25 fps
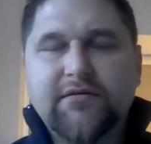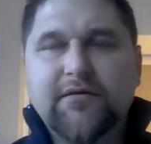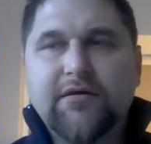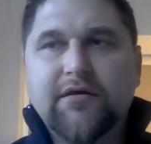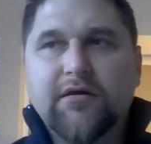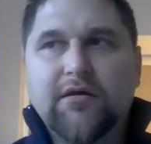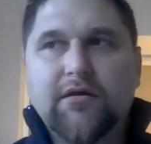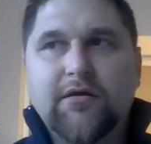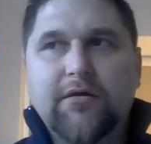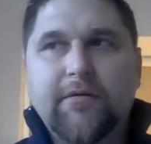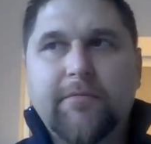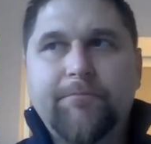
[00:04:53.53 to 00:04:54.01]

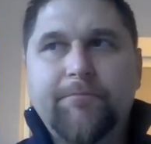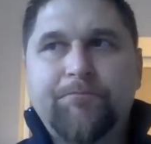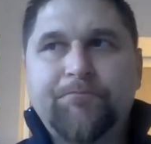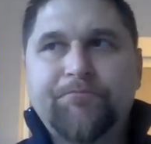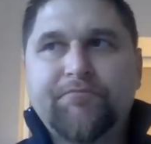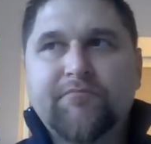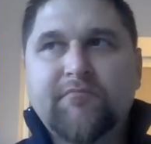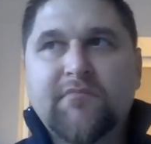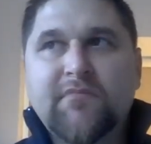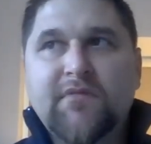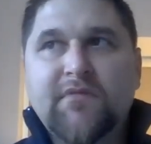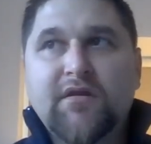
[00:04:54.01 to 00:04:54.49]

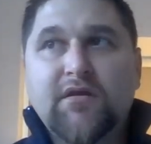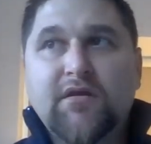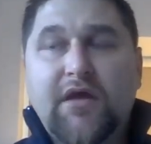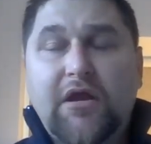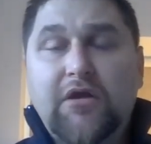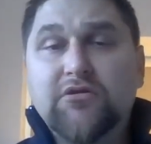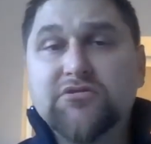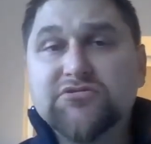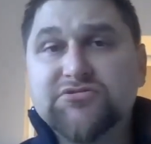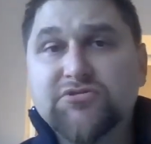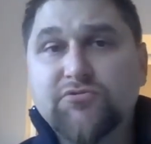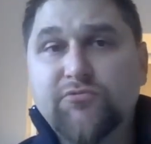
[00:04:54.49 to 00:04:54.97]

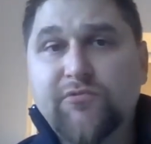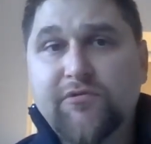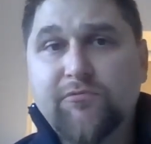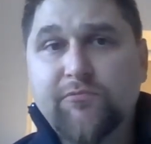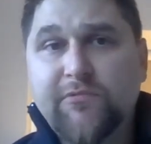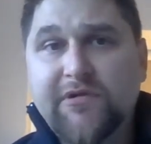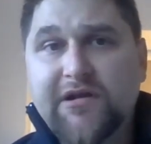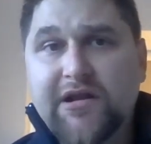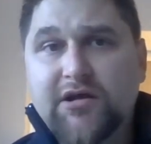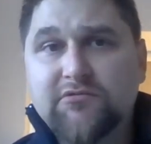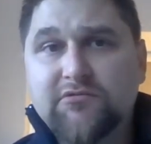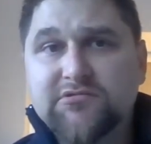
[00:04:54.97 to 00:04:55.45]
And also
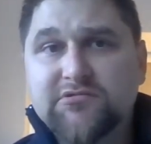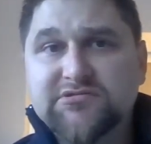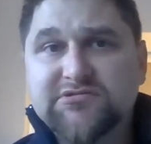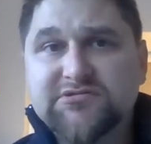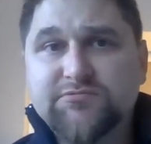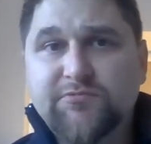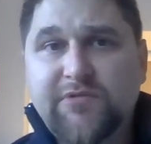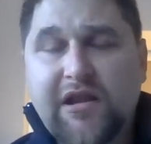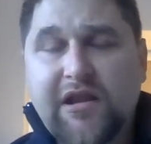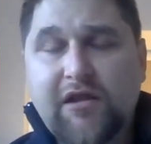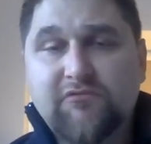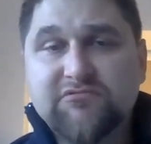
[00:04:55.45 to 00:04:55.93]
when I
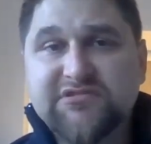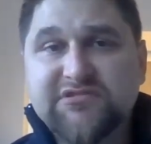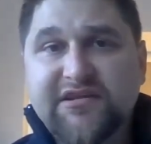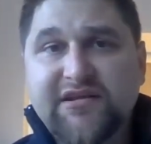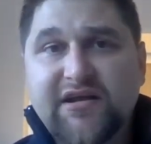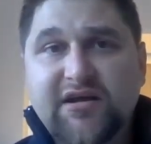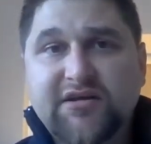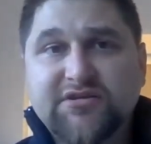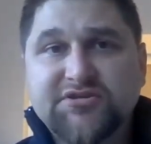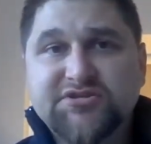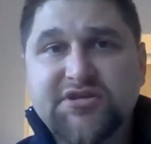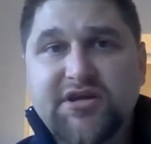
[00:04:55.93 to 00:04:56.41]
was a
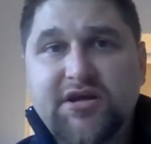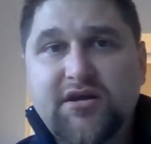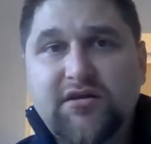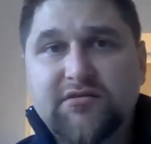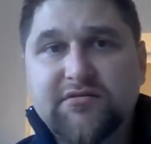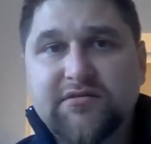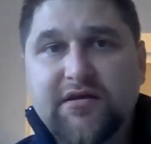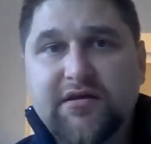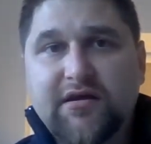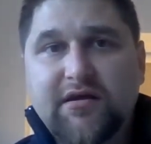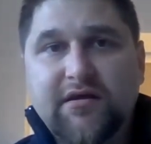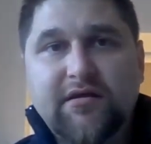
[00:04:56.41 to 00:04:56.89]
young
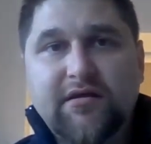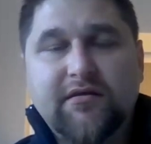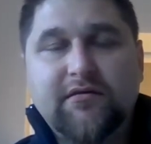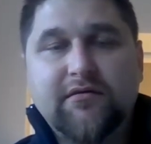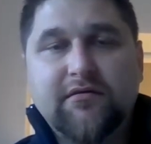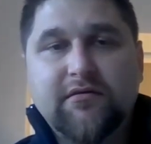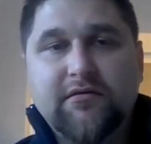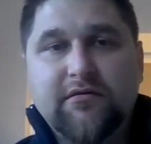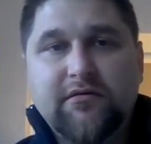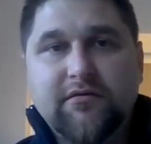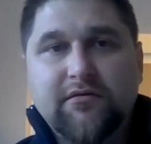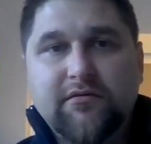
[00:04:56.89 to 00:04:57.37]
child,
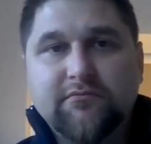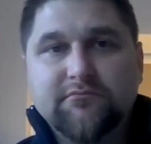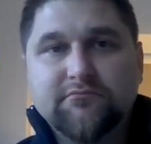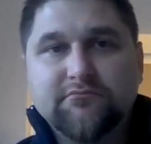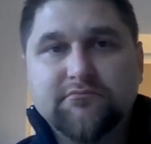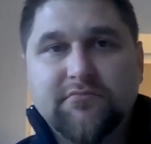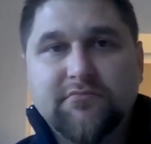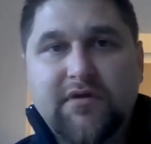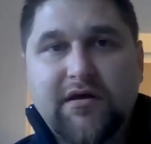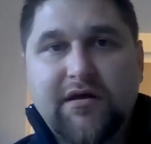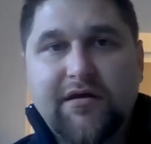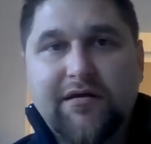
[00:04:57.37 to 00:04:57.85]

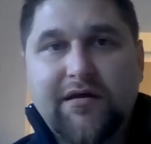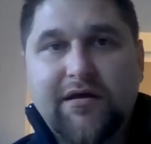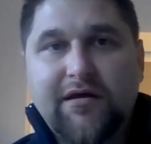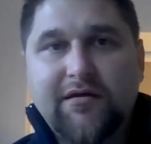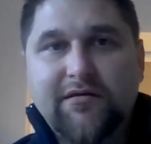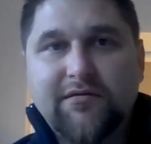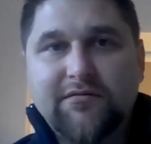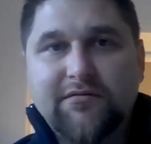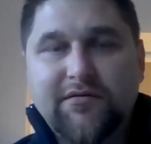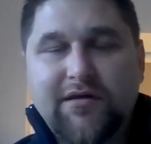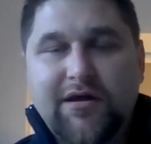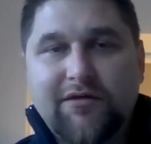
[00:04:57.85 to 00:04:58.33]

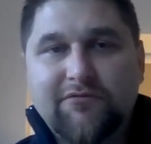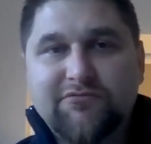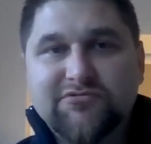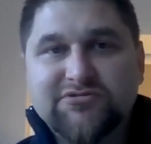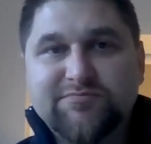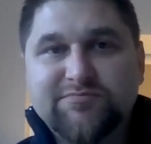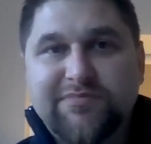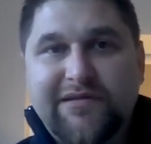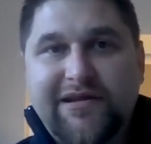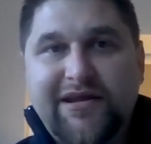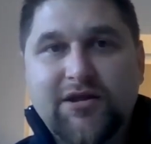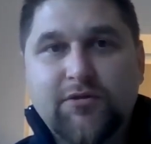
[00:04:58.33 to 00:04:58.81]
I
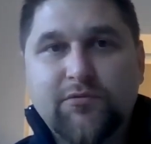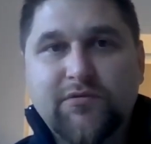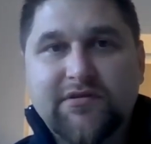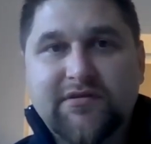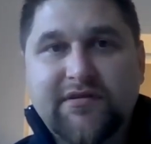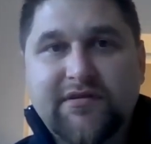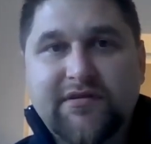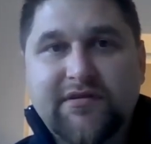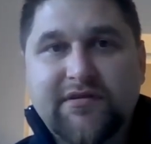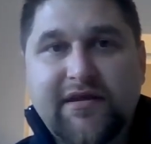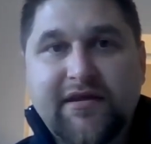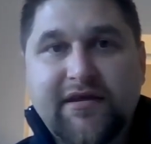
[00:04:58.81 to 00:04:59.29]
was playing
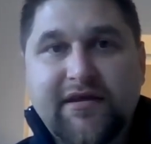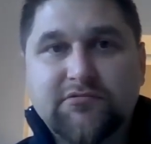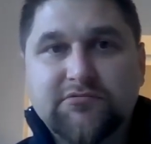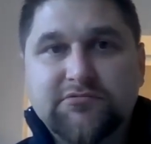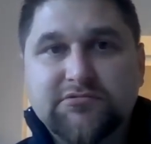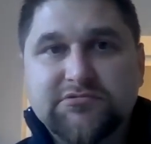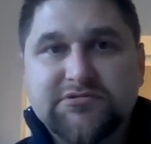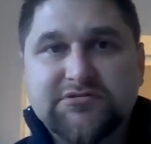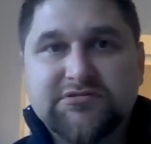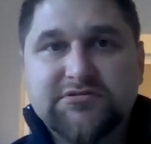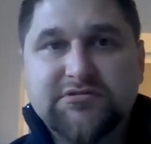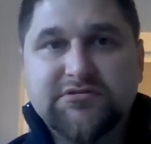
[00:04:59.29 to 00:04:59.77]
with kids
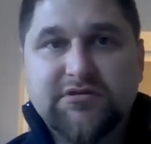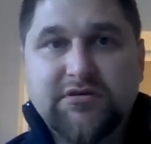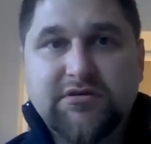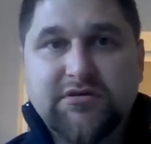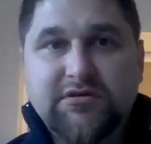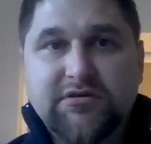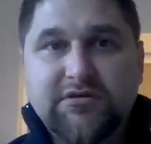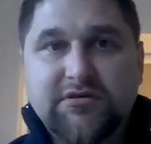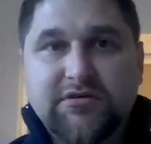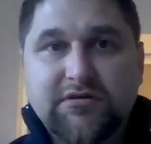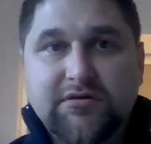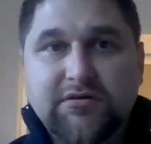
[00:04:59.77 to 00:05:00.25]
whose
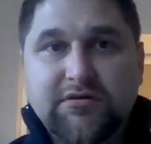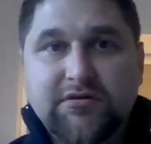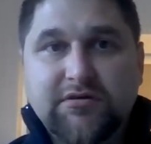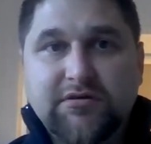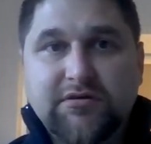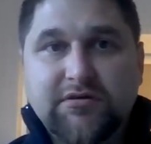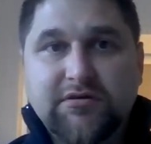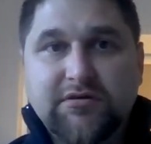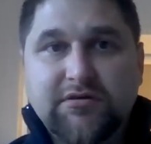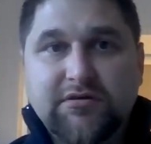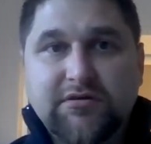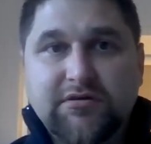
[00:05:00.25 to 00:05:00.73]

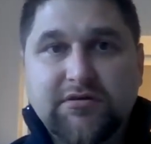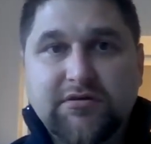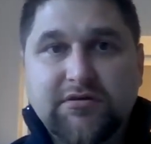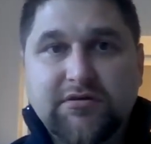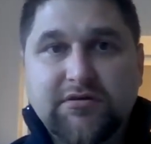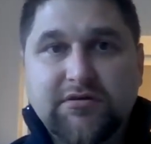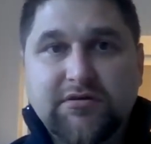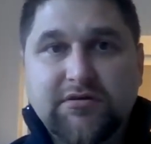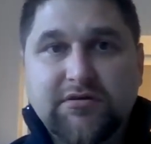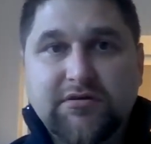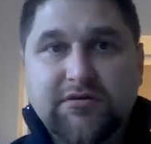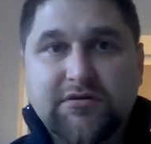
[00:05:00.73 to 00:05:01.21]

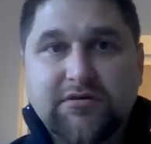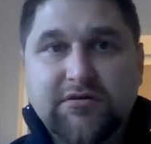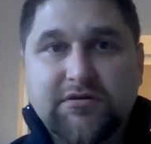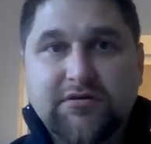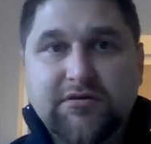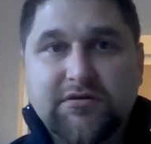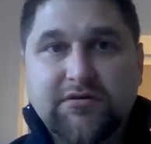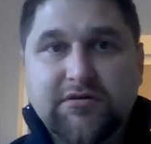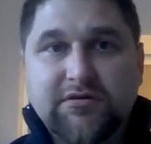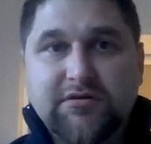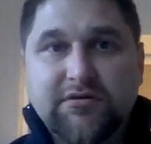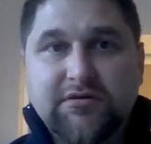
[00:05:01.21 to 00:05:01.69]
parents
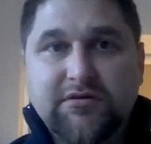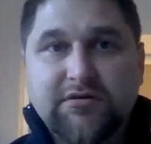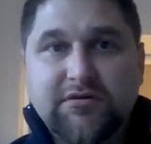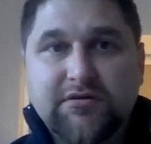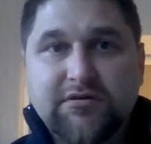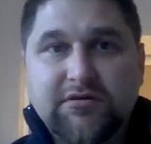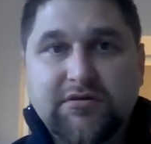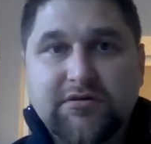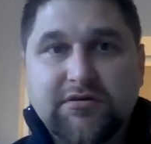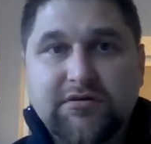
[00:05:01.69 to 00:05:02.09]
or